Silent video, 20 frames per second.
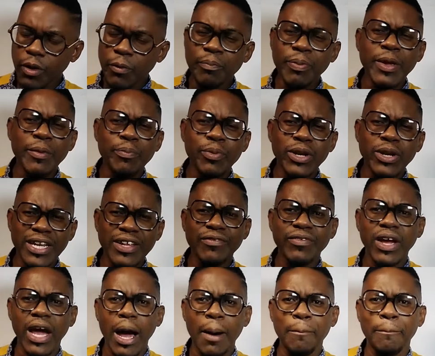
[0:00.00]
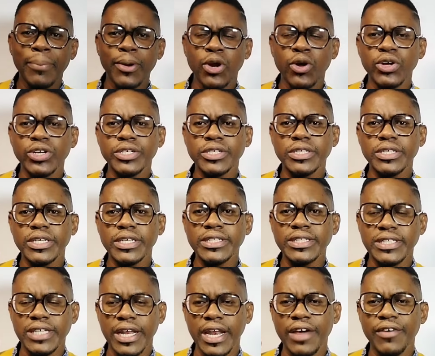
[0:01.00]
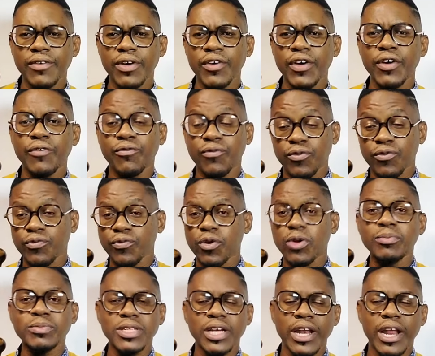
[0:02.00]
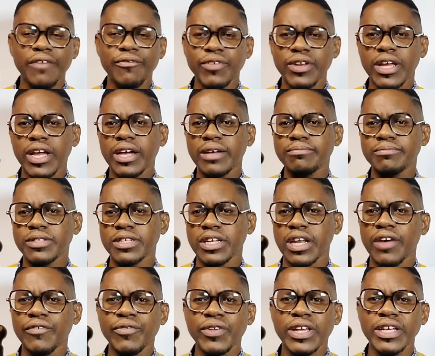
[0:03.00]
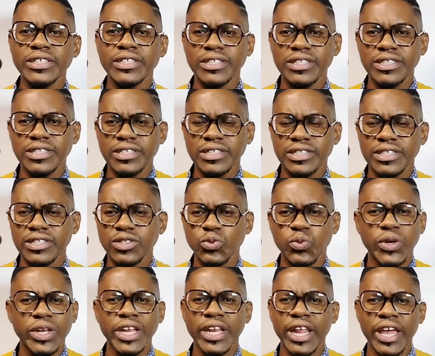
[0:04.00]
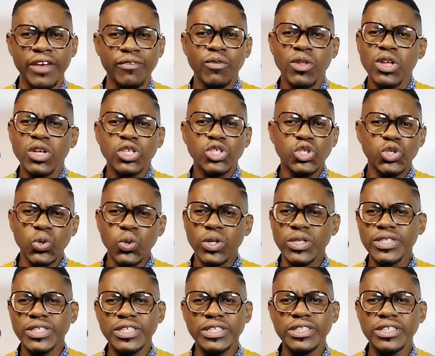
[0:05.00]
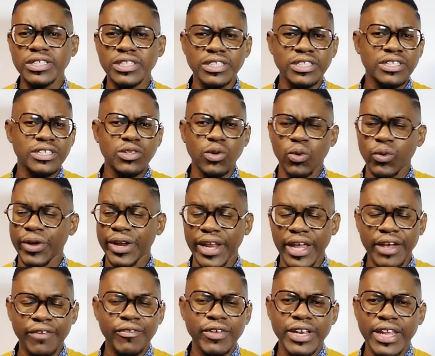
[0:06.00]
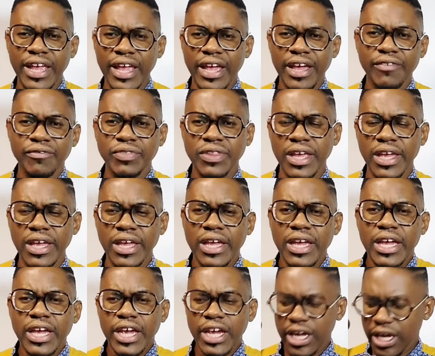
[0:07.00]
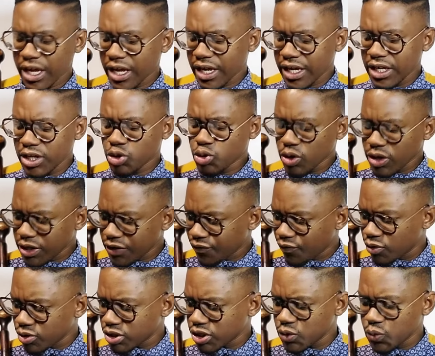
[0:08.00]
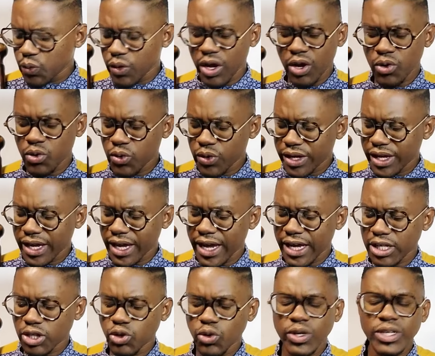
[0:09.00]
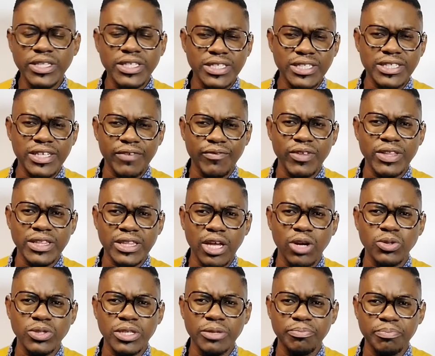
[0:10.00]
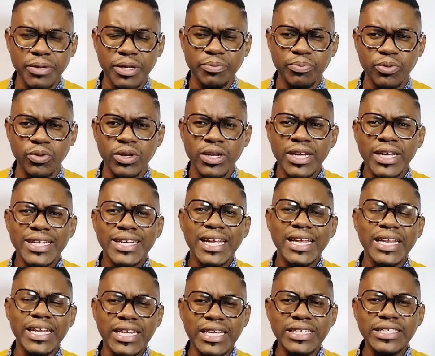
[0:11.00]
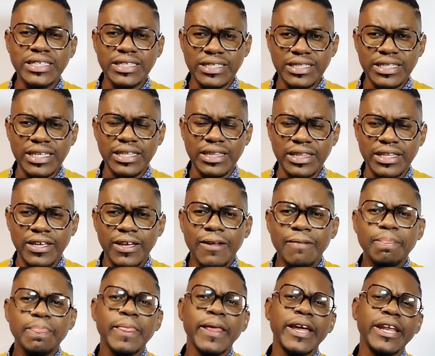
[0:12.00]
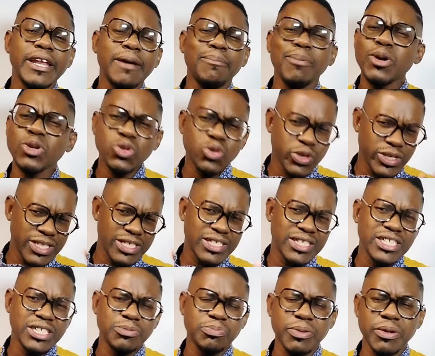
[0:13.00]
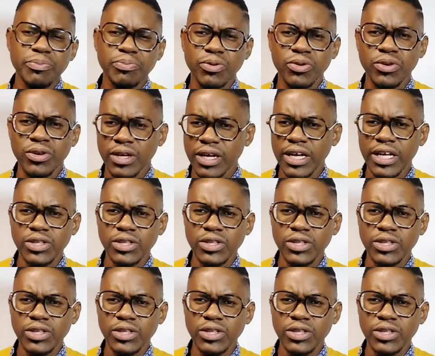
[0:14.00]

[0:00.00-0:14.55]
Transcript: people living abroad in from South Africa, South African citizens, whether they have dual citizens or whatever they have there. In 2014, we are looking at 27,000 people that registered, and about 26 people